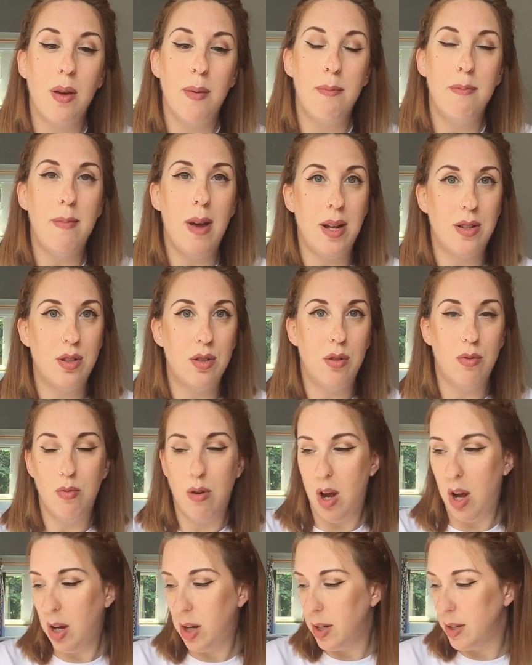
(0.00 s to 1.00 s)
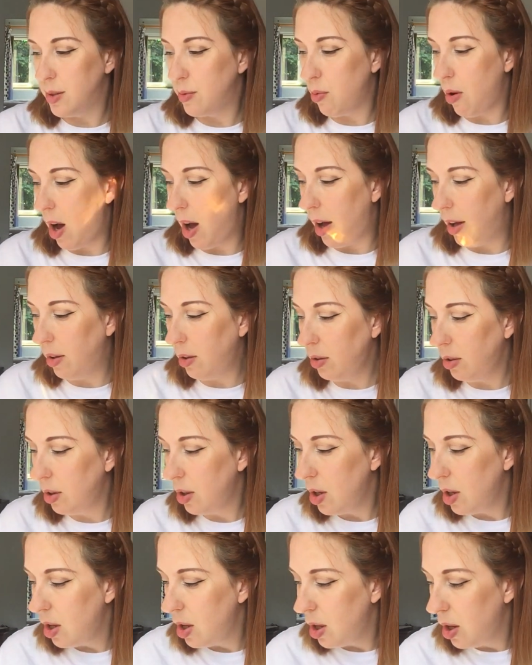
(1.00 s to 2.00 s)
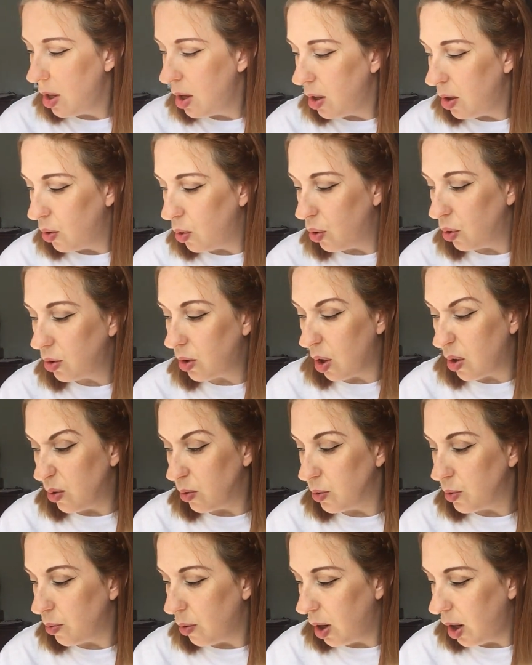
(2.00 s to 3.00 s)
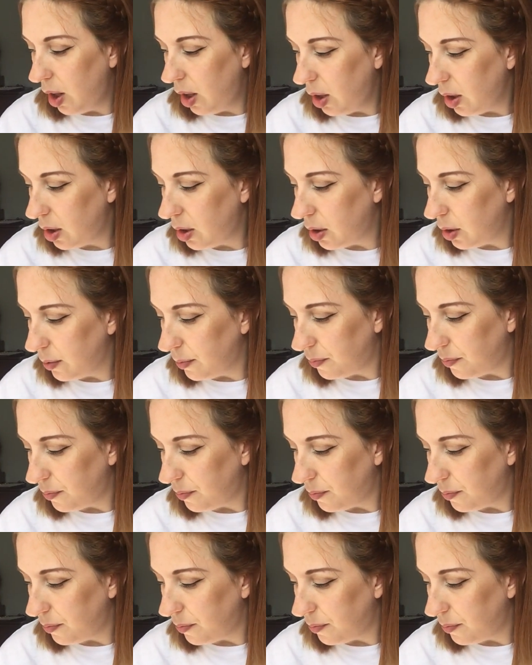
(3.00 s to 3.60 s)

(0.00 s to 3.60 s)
metal work as well, or gold work.